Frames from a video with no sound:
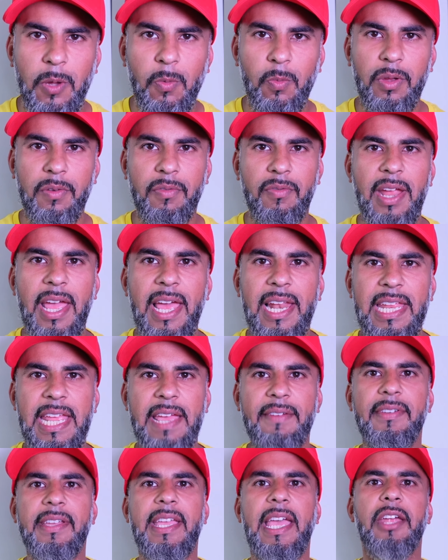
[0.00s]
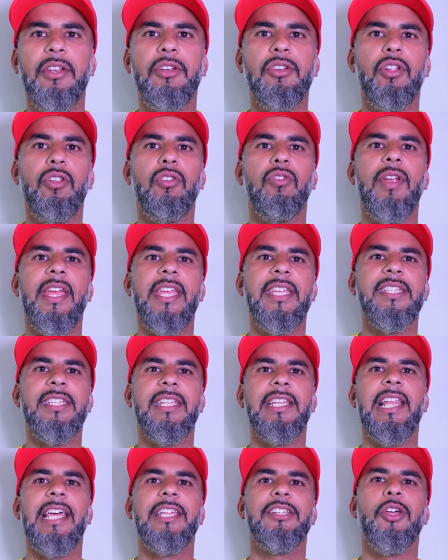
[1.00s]
We rarely ever get a dull
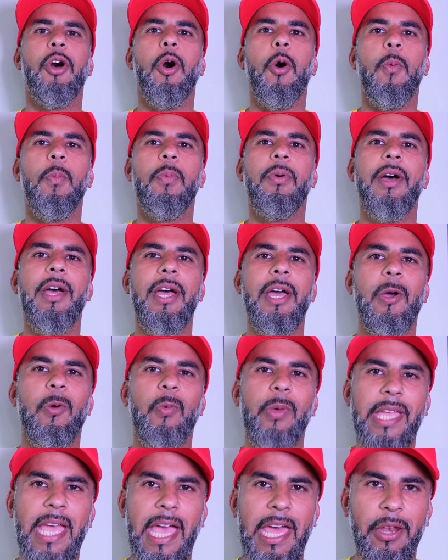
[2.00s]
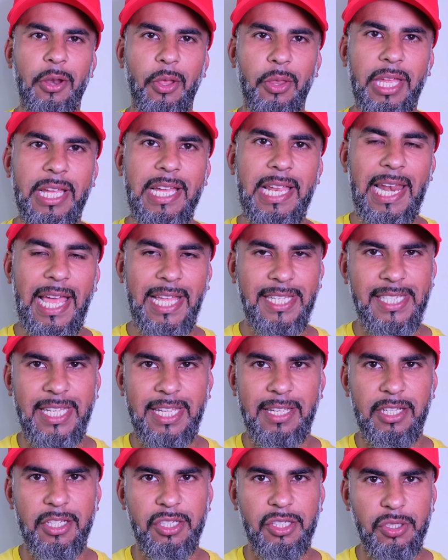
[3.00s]
race, and let's hope we get another
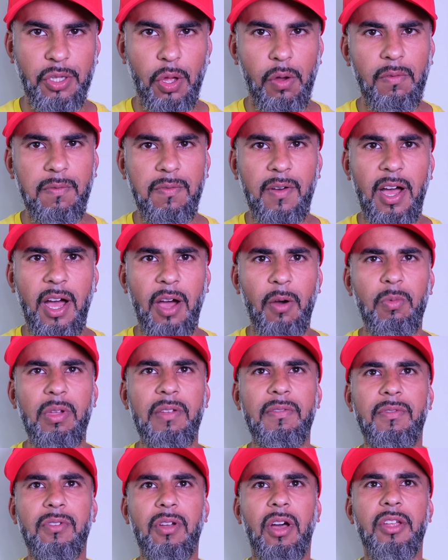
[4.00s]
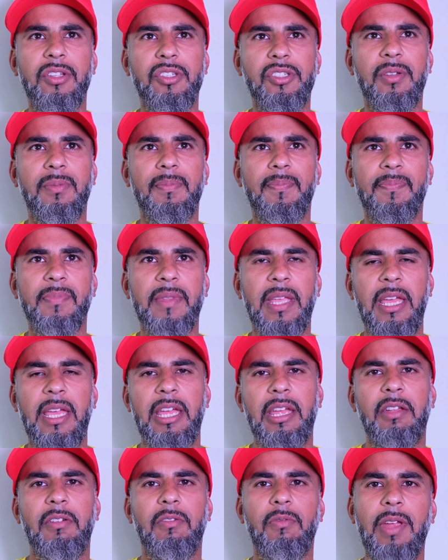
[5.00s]
classic, because so far we've got some
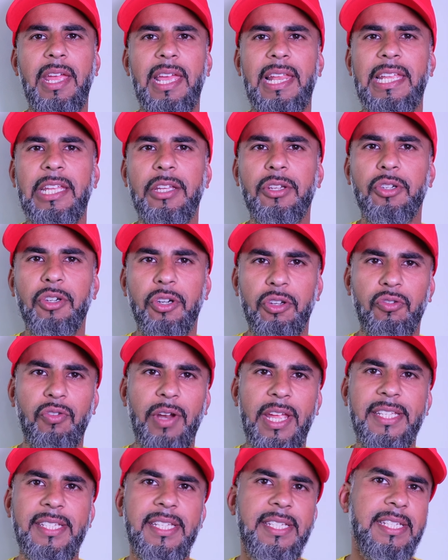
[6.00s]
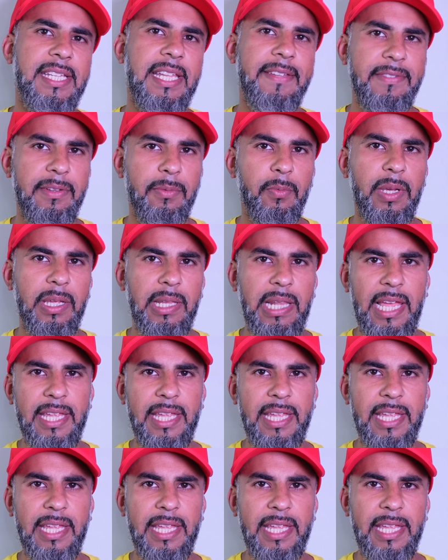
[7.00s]
really good races, haven't we?